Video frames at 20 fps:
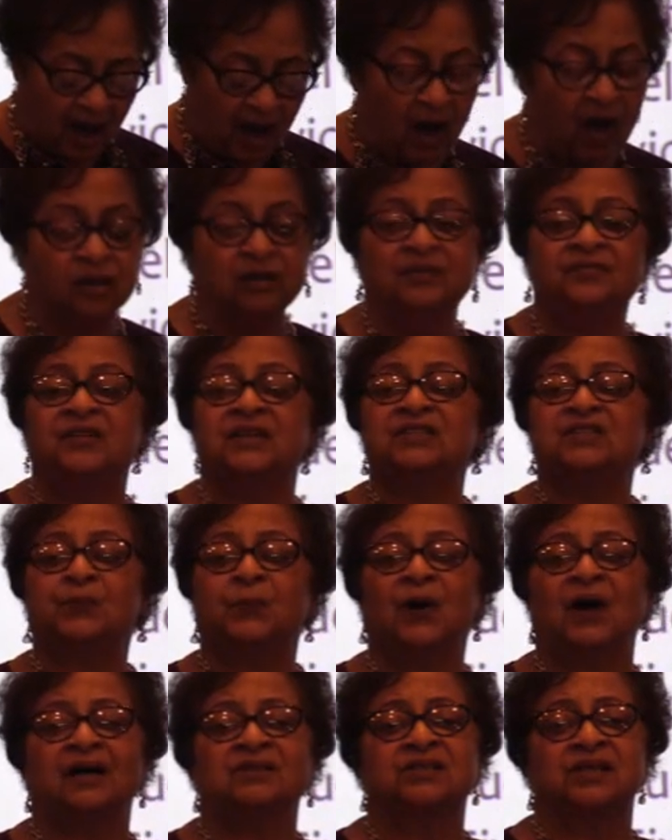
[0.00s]
All of these
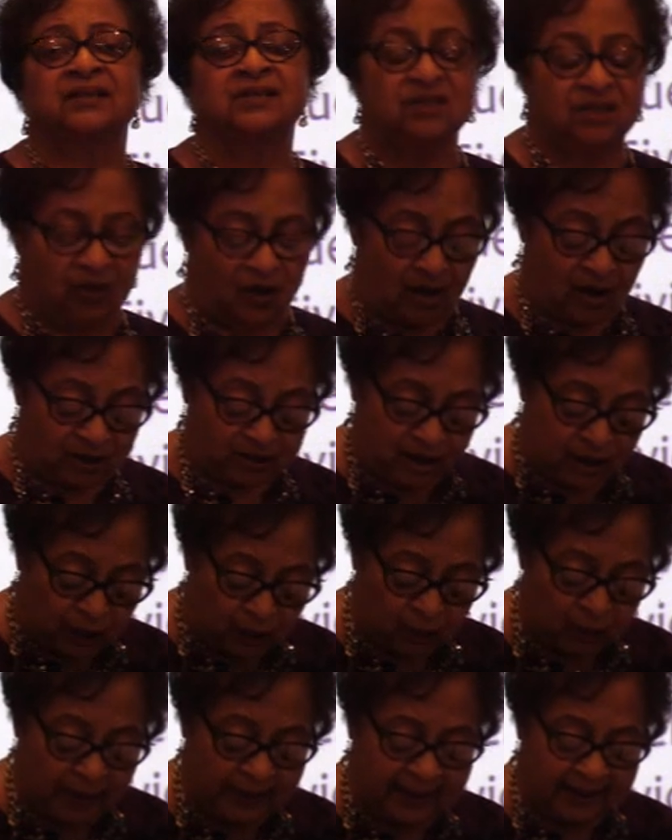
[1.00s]
projects are
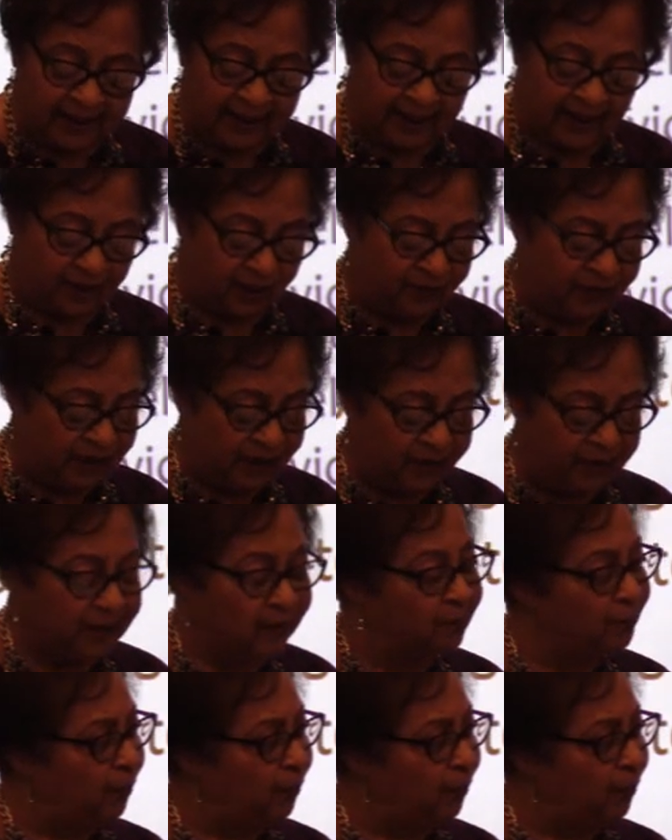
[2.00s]
ongoing and are very